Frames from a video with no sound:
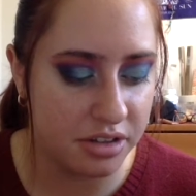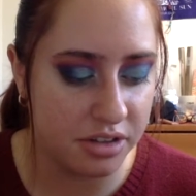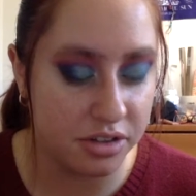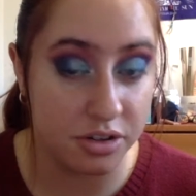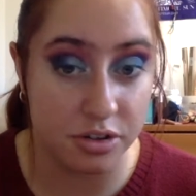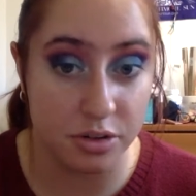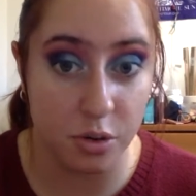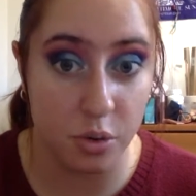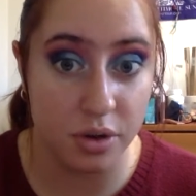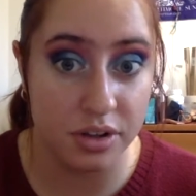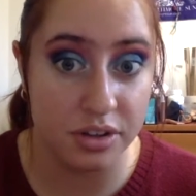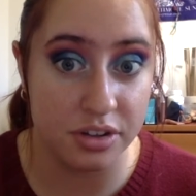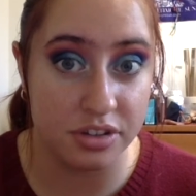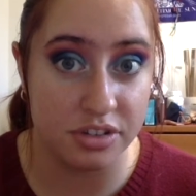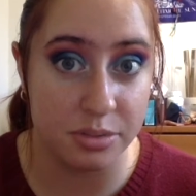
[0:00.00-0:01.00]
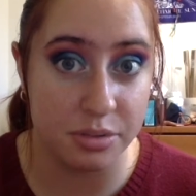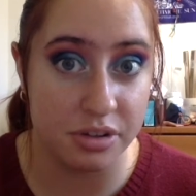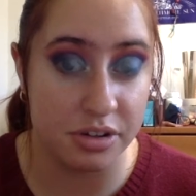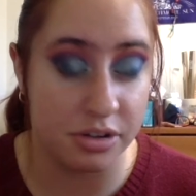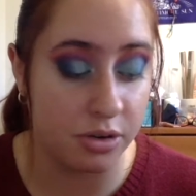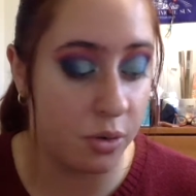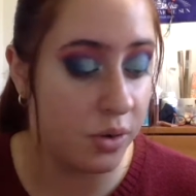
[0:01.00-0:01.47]
the turquoise, the shimmery
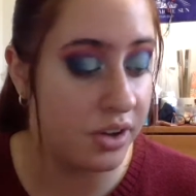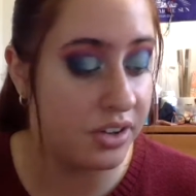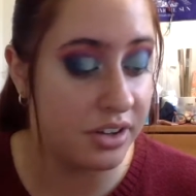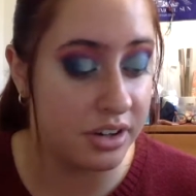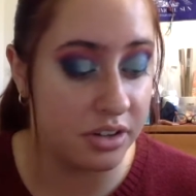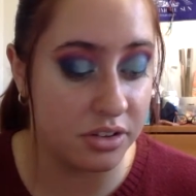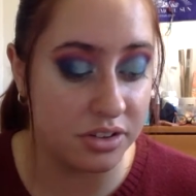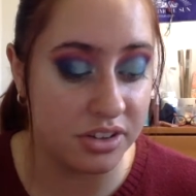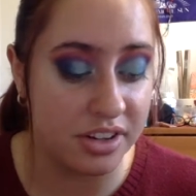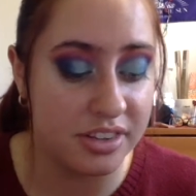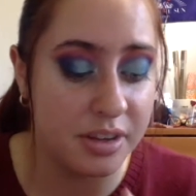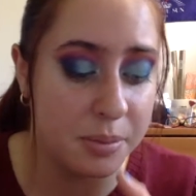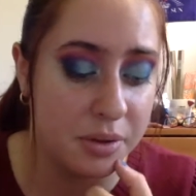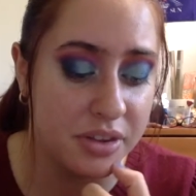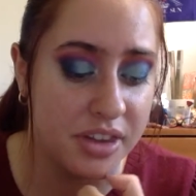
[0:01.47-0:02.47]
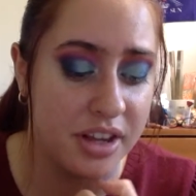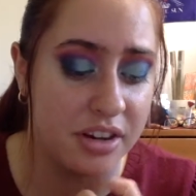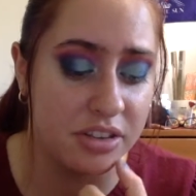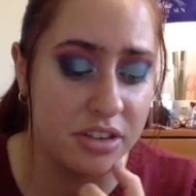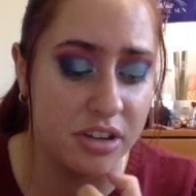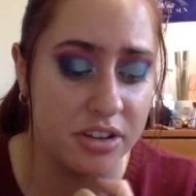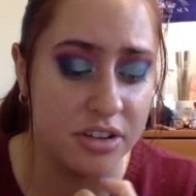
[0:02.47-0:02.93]
turquoise, and it looks like they put that
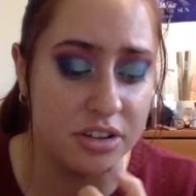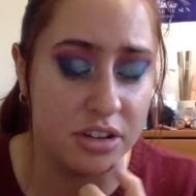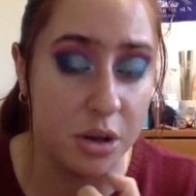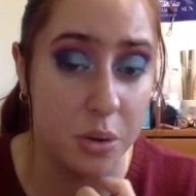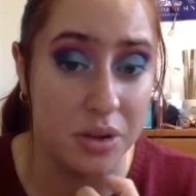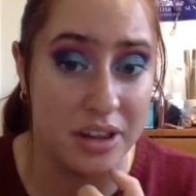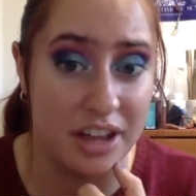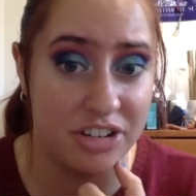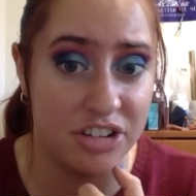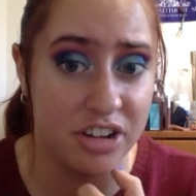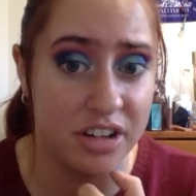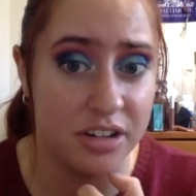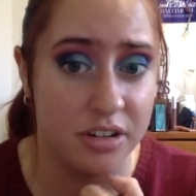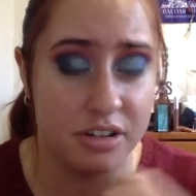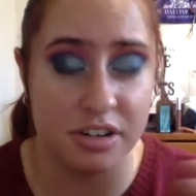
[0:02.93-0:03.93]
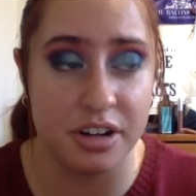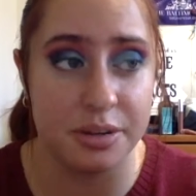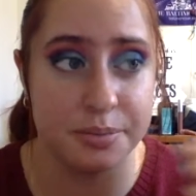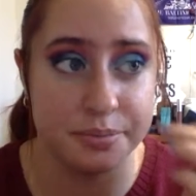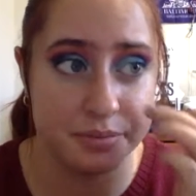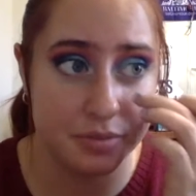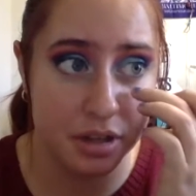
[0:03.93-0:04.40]
on the lower lash line, or on